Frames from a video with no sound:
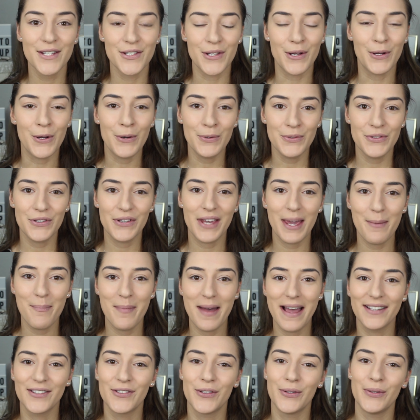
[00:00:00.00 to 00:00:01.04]
So I'm going to get
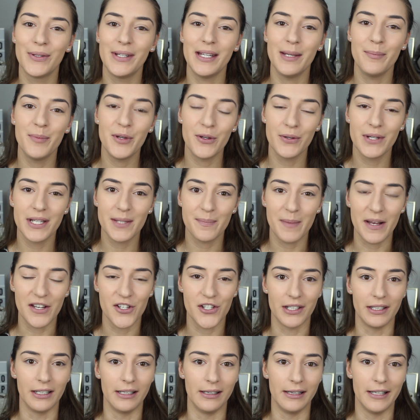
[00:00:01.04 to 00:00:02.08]
back to the beauty
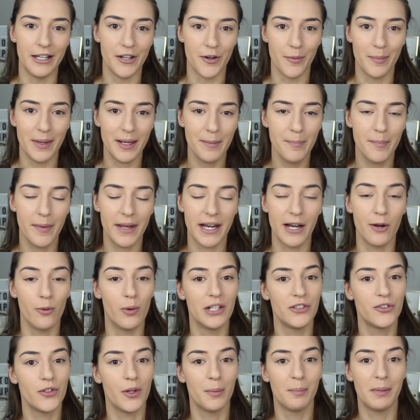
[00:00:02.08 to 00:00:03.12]
sponge in a little bit, but I
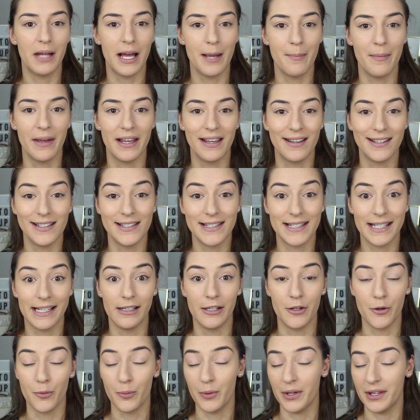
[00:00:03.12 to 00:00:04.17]
want to apply my
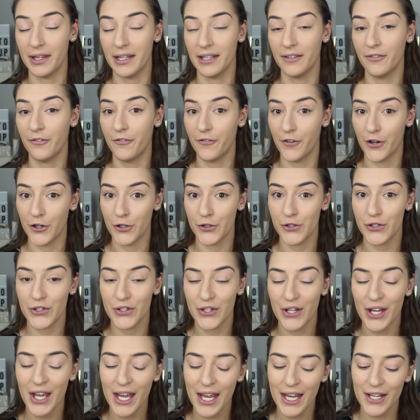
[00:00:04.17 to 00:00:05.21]
concealer with it
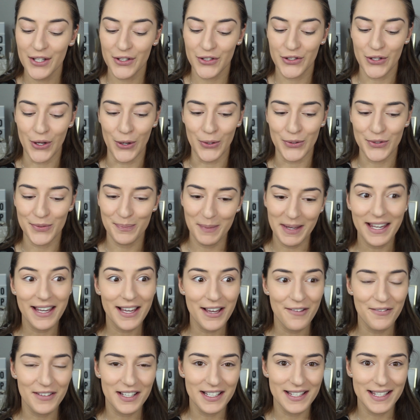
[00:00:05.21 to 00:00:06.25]
first. So
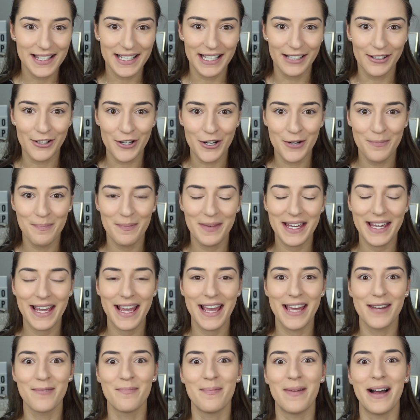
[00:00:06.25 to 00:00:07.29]
speaking of concealer, me
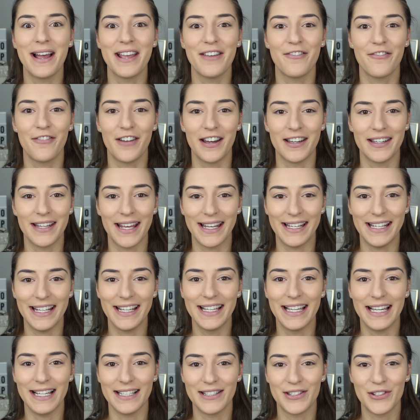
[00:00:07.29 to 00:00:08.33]
and my friend
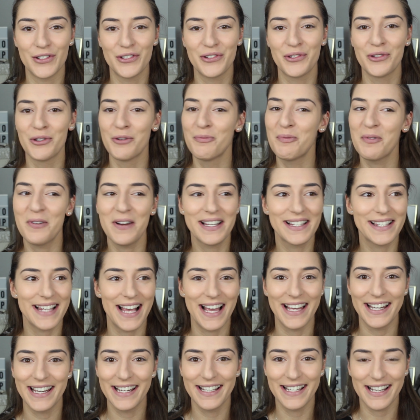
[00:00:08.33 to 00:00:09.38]
Annie got super
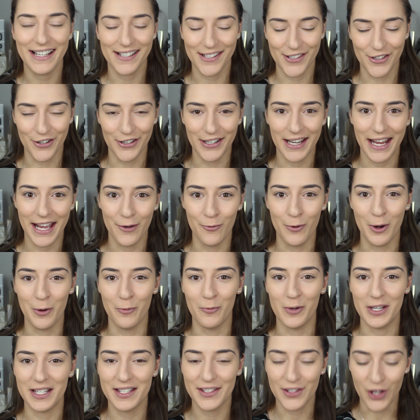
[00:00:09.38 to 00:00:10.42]
excited yesterday
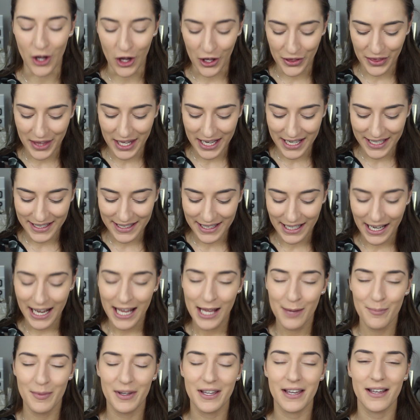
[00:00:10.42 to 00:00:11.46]
when we saw this,
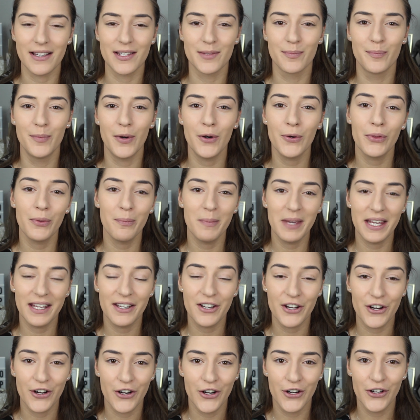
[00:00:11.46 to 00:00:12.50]
because both me
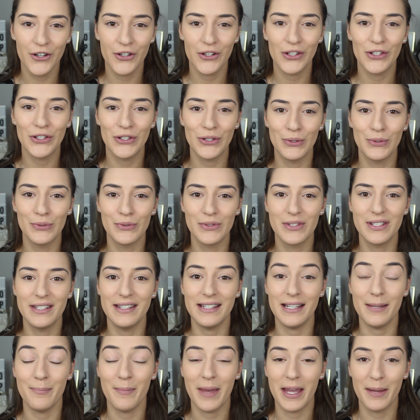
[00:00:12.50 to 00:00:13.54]
and her use
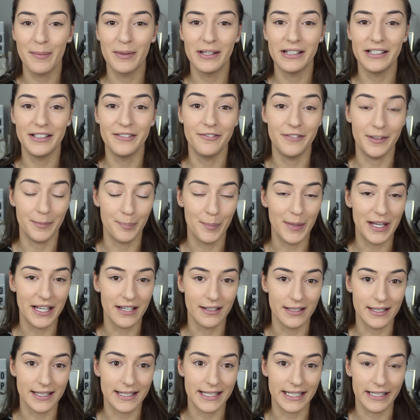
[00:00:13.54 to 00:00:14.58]
the Maybelline Fit Me
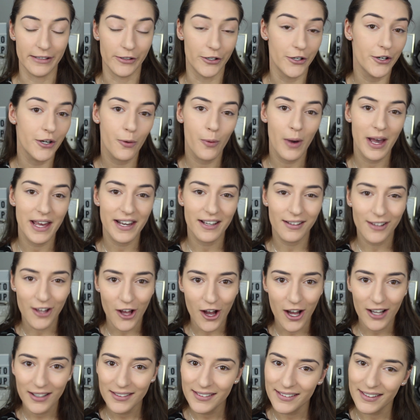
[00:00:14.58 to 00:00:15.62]
Concealer quite a
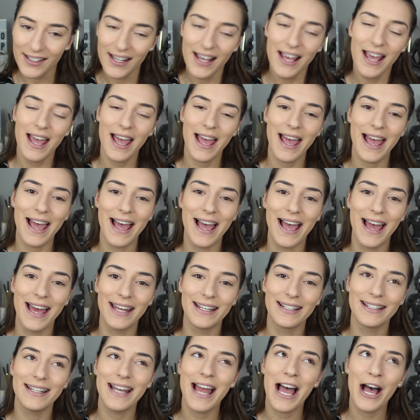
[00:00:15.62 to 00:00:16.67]
lot,
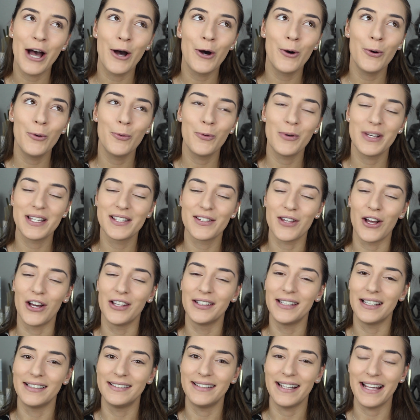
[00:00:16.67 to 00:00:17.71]
and now we
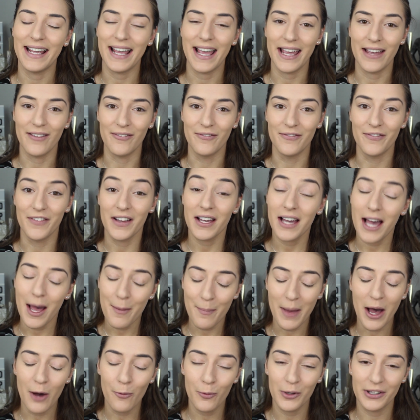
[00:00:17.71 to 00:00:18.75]
saw that they have
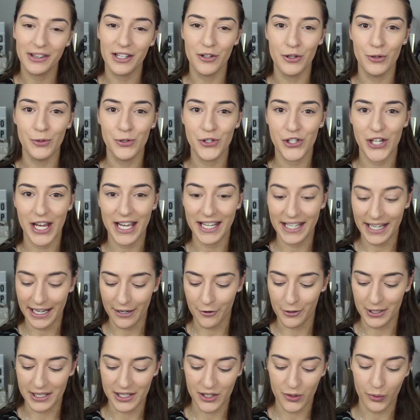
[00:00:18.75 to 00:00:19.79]
come out with a new shade
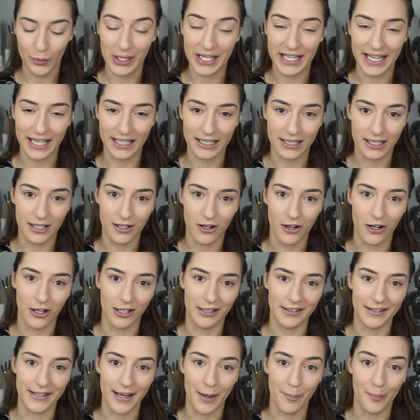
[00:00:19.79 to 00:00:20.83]
here in Sweden
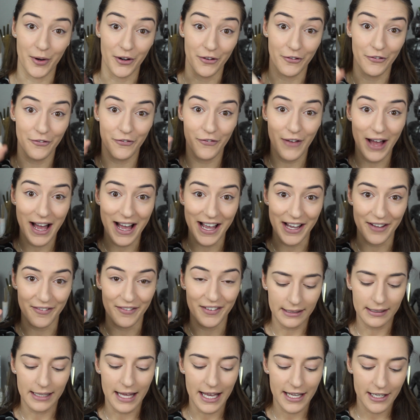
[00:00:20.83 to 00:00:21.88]
called number
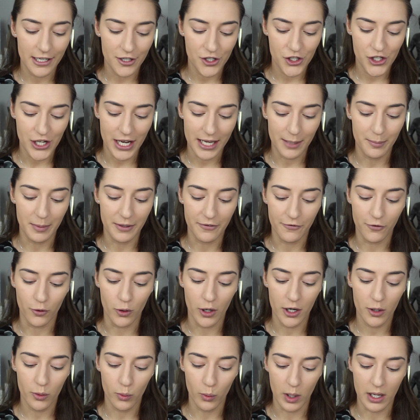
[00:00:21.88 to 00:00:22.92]
5. The lightest shade
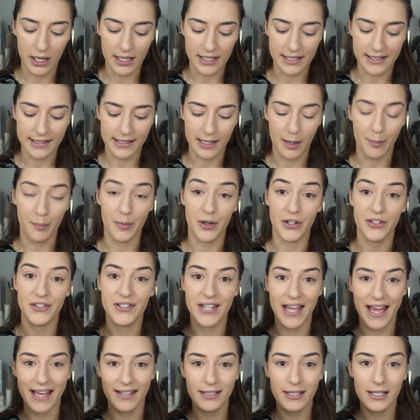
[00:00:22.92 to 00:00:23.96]
before was number
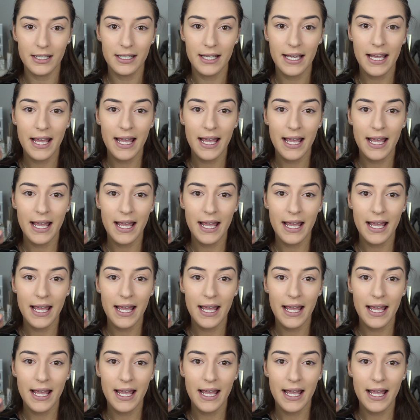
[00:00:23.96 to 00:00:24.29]
10.